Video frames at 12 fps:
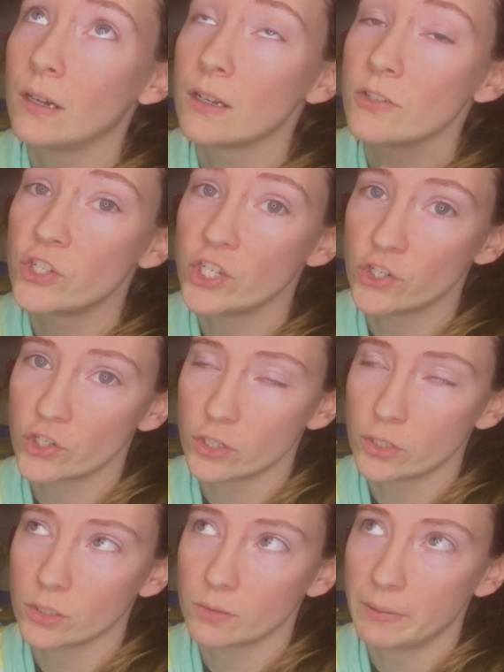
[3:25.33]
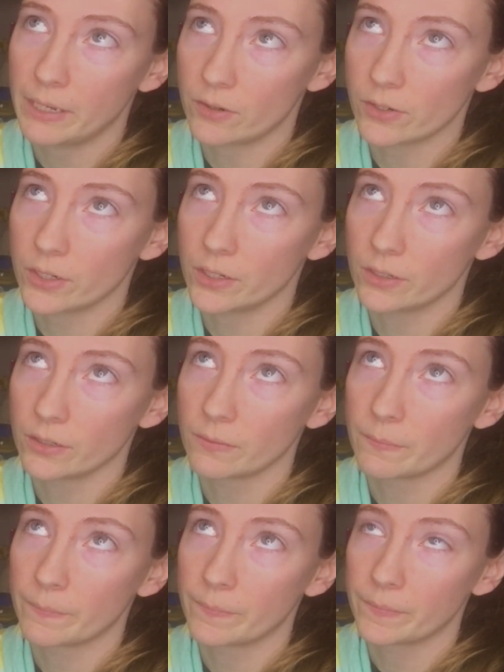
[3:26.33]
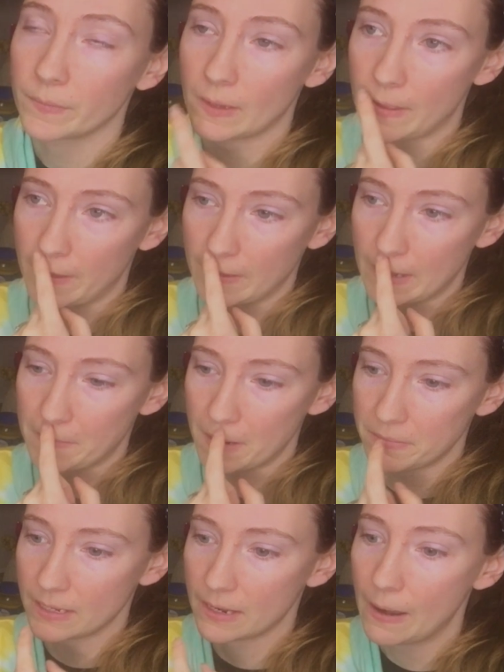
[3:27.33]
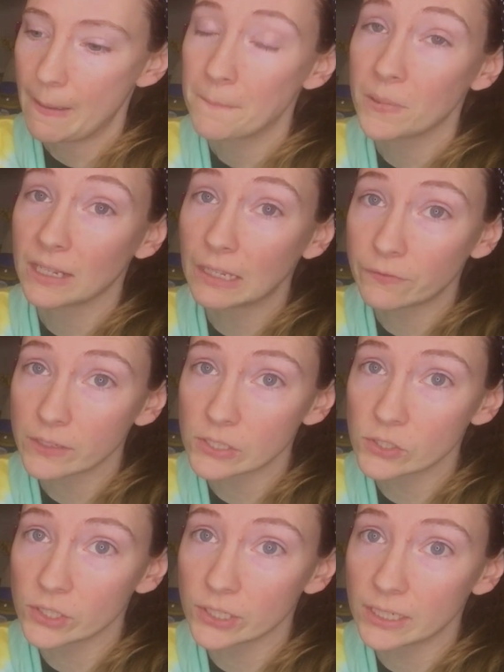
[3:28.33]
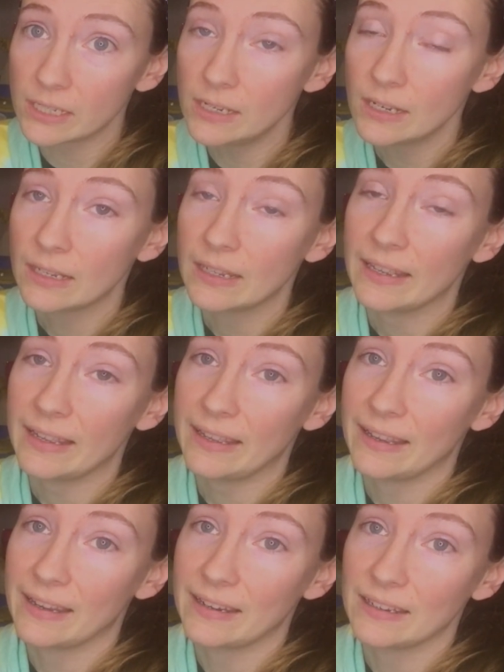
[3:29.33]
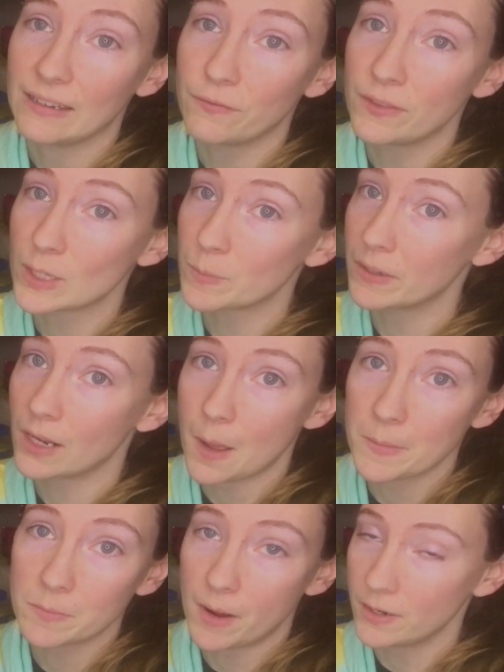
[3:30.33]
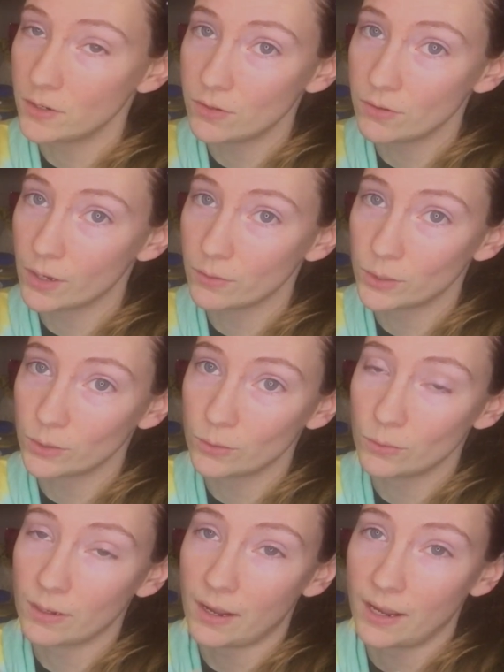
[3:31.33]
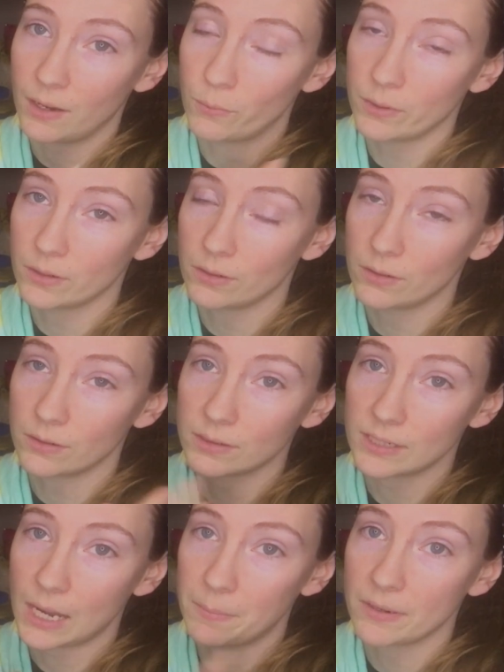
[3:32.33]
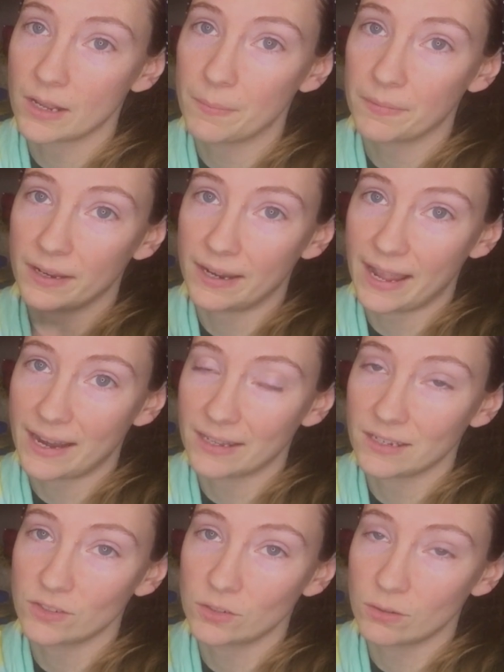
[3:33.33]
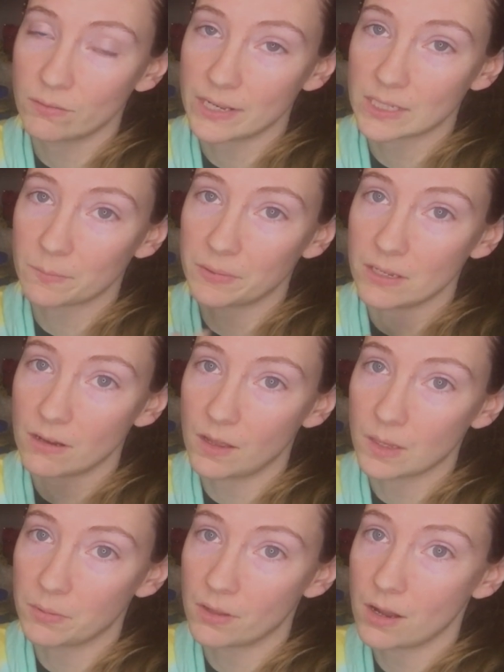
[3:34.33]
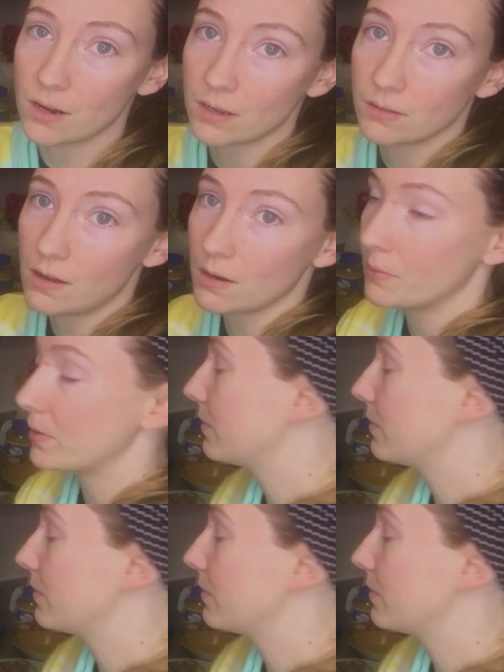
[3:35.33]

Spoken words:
ginger powder. I think that might be it. But if it's good, and if this becomes my new go-to, I will type it up and add it to the recipe on the blog along with the